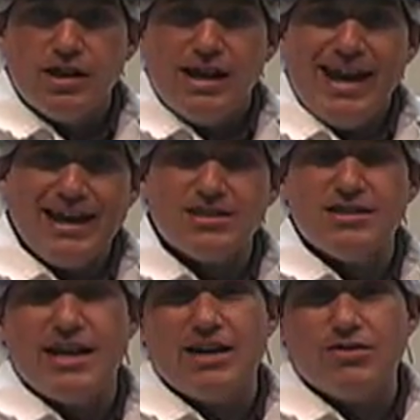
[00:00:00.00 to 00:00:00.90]

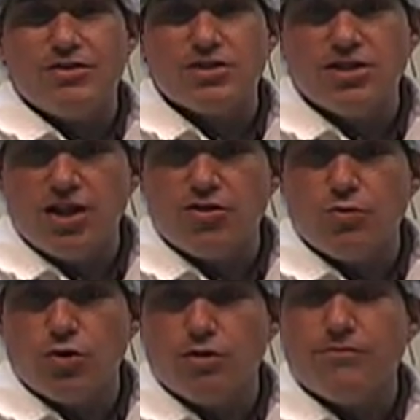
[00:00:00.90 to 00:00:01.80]
Exudative is another
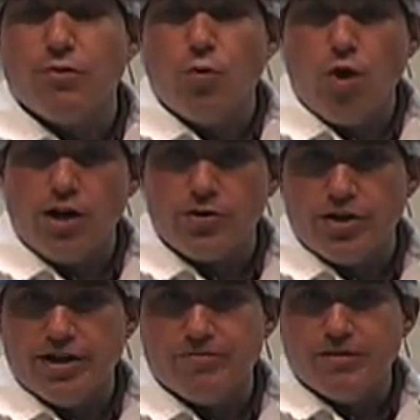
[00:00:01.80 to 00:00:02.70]
word for
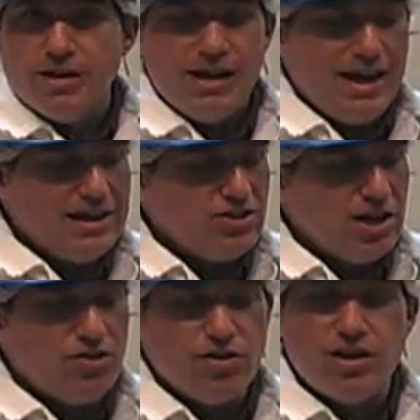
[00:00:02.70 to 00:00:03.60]
watery, and
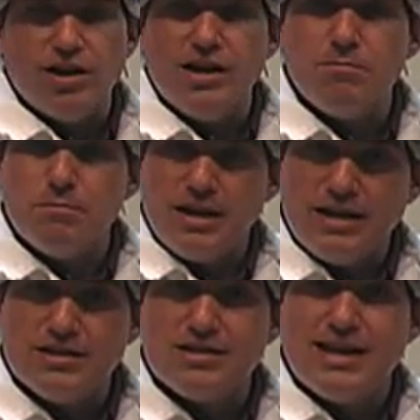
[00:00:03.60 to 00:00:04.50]
generally it
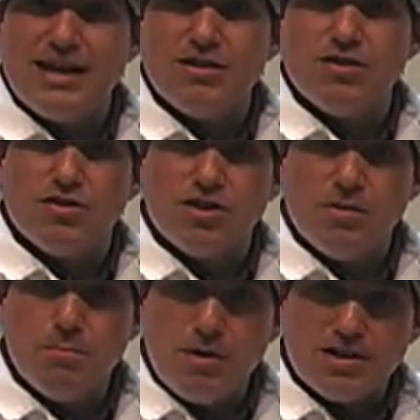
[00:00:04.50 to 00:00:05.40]
means that
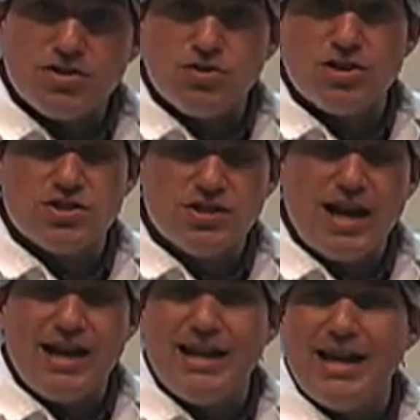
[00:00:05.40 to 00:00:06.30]
the muscle does
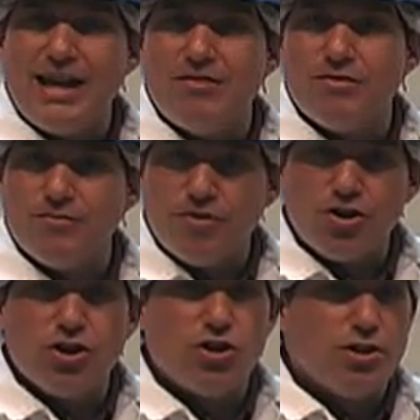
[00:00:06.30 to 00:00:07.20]
not have a
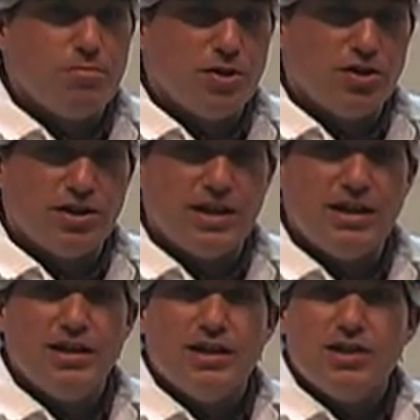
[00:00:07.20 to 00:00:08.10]
very good
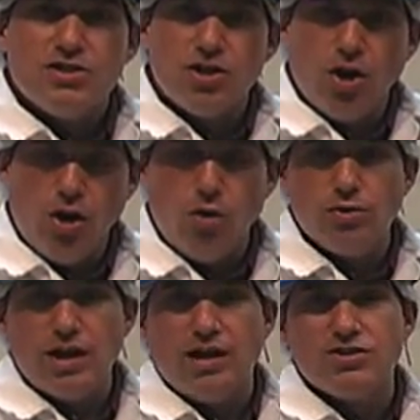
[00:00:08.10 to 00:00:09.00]
ability to
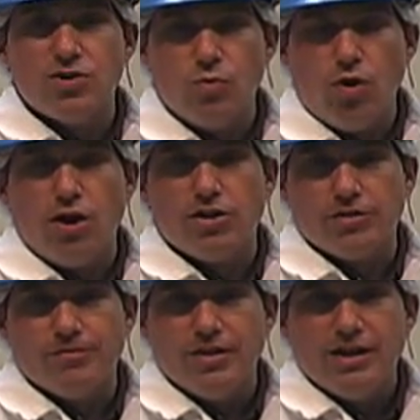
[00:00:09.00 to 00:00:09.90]
hold on to
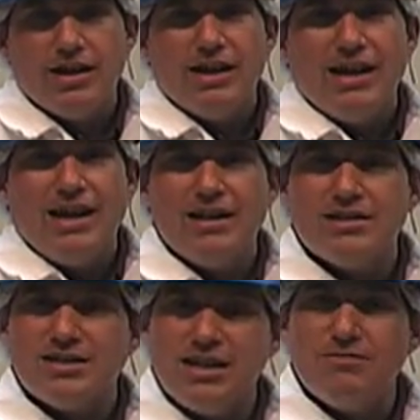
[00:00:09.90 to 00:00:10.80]
water. And
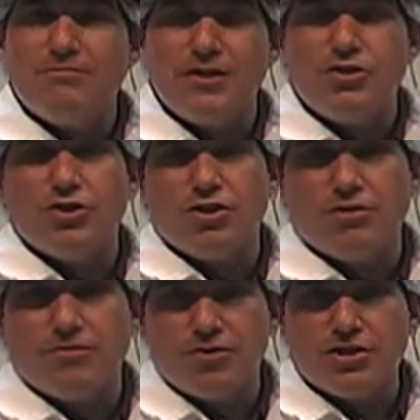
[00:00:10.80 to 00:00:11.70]
it's
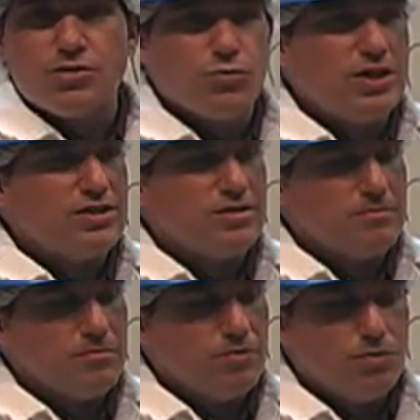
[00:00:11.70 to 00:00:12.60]
inferior for this
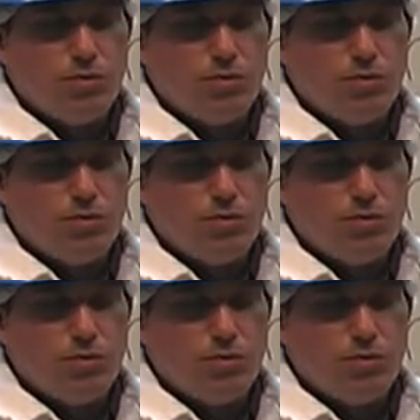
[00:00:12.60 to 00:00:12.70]
reason.